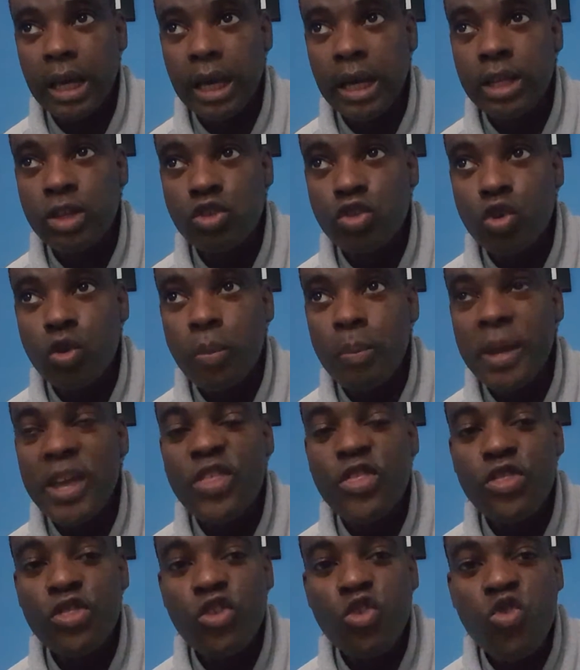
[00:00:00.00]
it took me
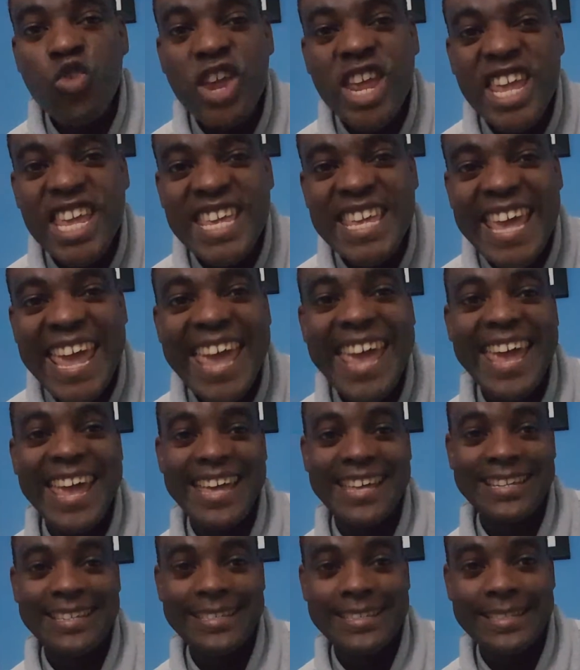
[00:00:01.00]
3
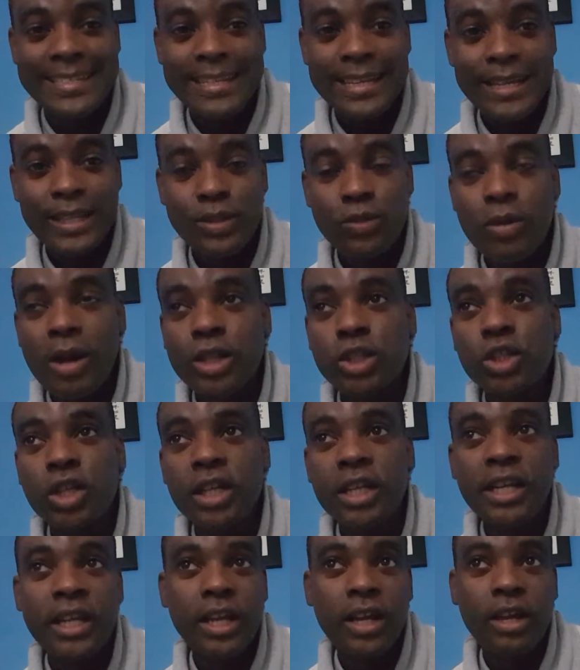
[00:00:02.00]
years to
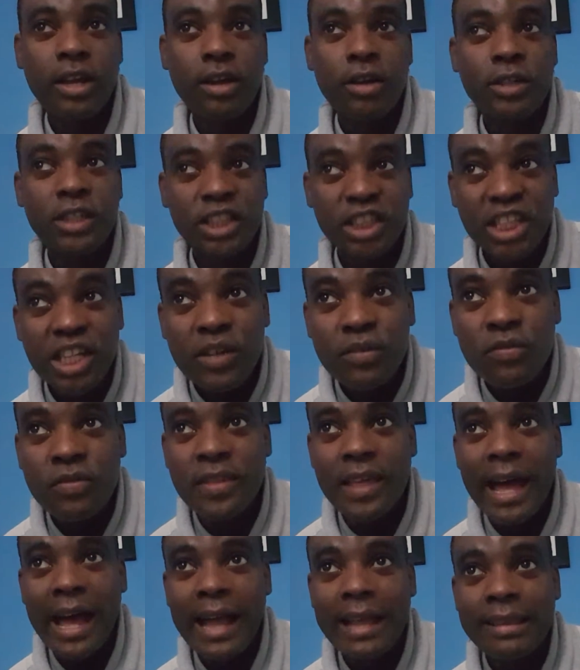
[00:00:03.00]
actually achieve
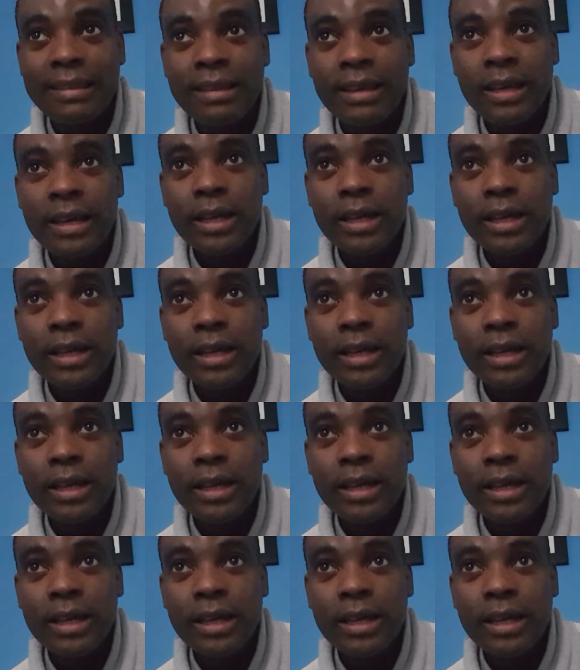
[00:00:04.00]
that,